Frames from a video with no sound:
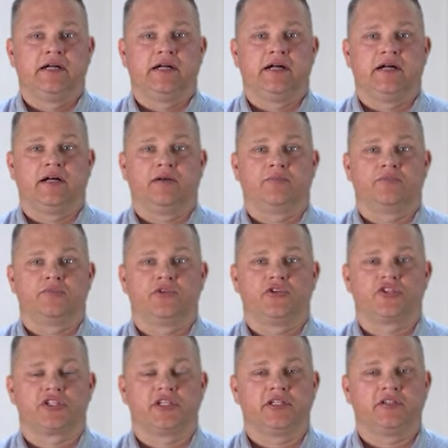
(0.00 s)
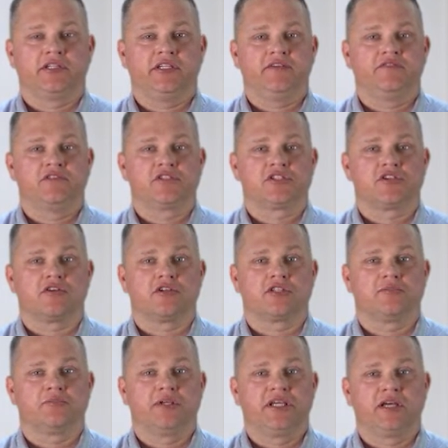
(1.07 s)
Your skin will even start
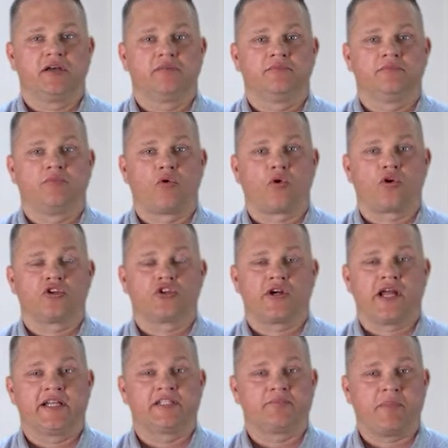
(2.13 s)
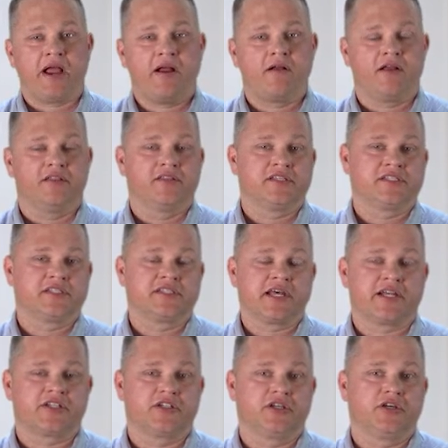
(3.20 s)
to become more transparent. This is
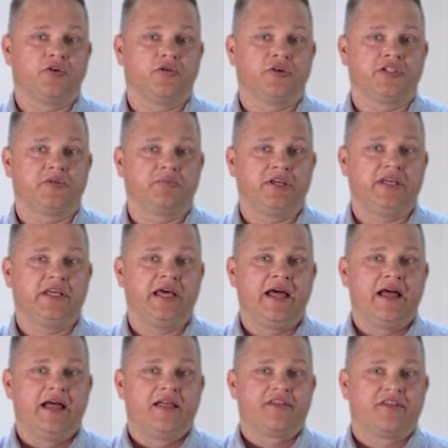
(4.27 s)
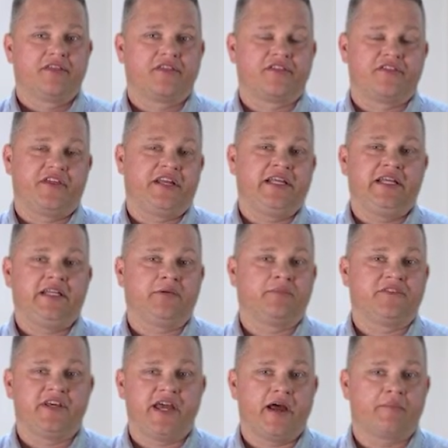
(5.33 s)
actually going to be the thinning
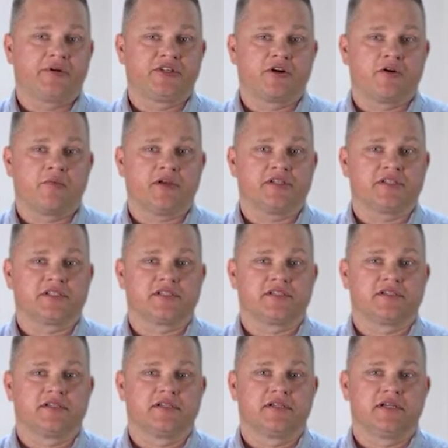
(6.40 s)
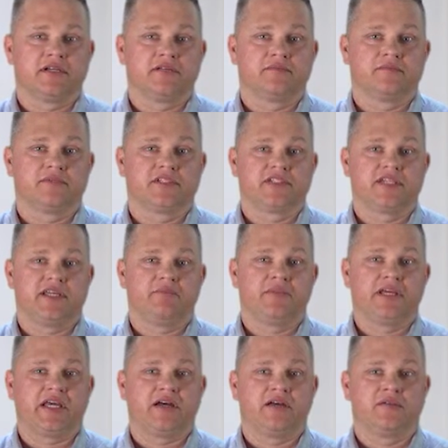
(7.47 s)
of the epidermis. Skin
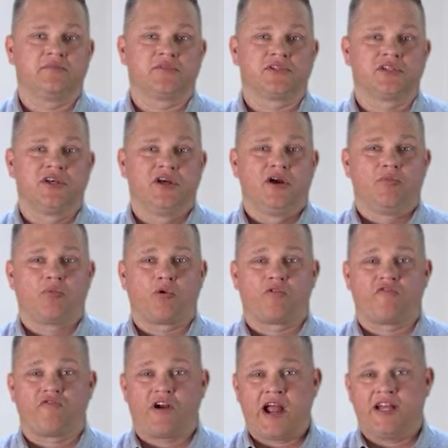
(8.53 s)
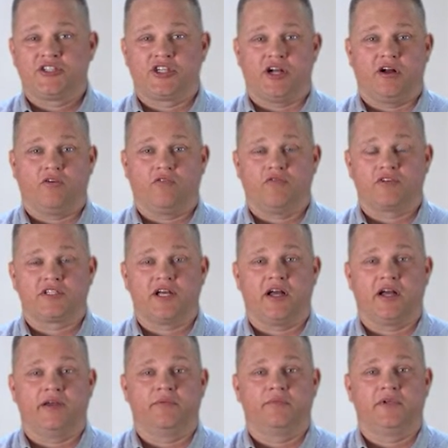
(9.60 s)
becomes more fragile over
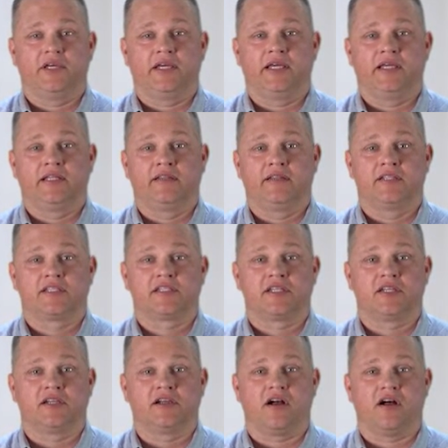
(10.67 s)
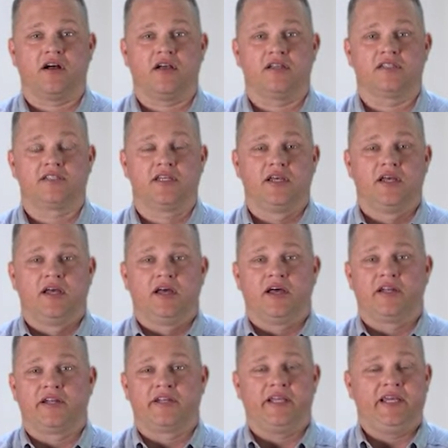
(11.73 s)
time, and this can cause
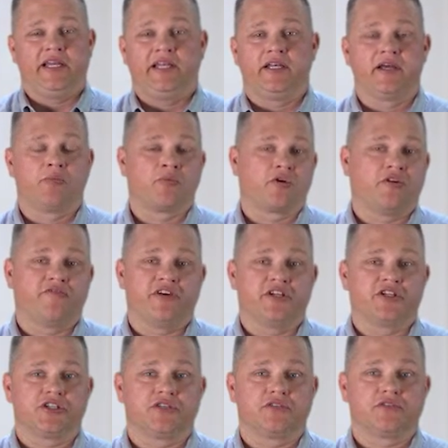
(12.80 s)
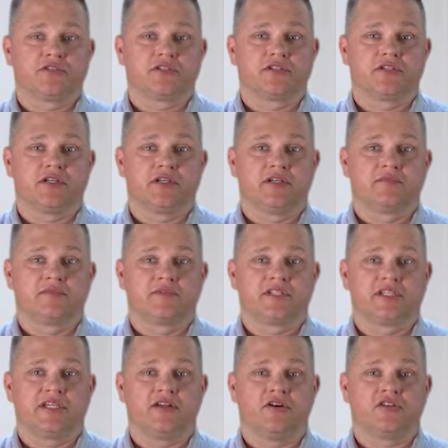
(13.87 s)
any number of issues.
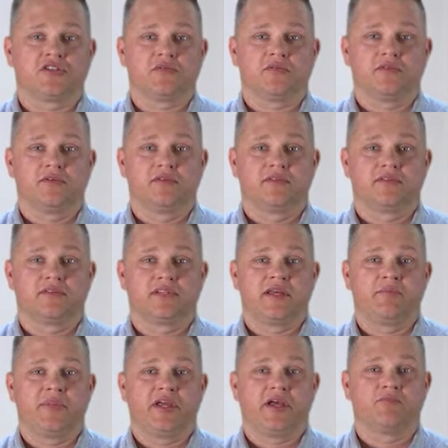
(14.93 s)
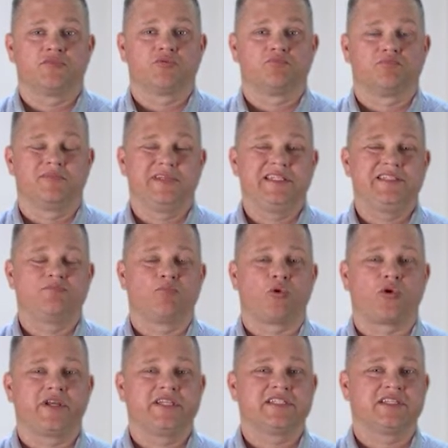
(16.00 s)
Skin also then becomes
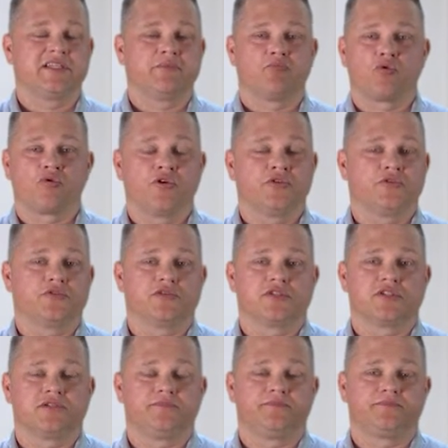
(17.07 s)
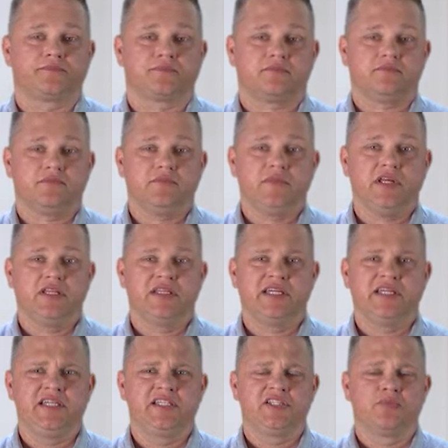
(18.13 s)
more easily bruised. The
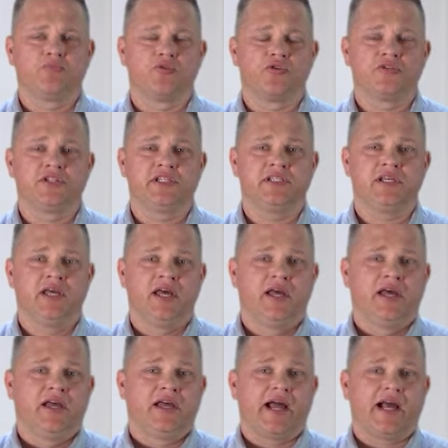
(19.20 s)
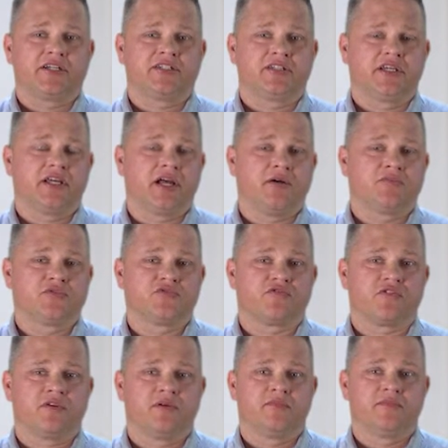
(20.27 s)
easy bruising actually comes
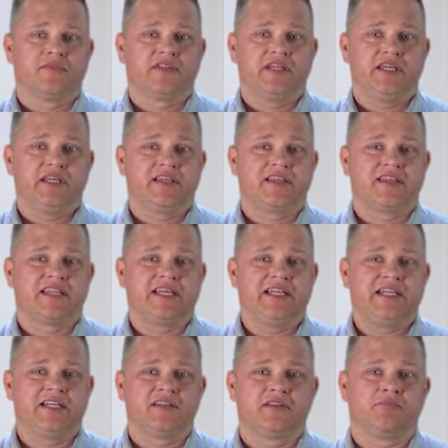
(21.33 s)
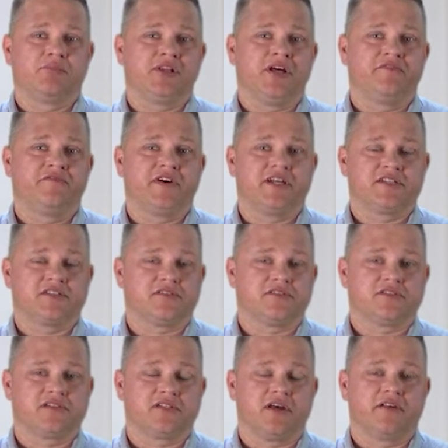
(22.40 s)
from the thinning of the blood
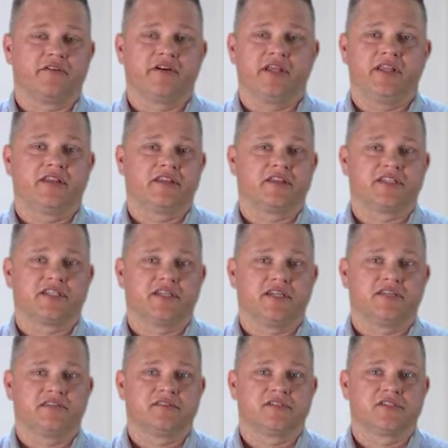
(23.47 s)
vessels underneath the skin.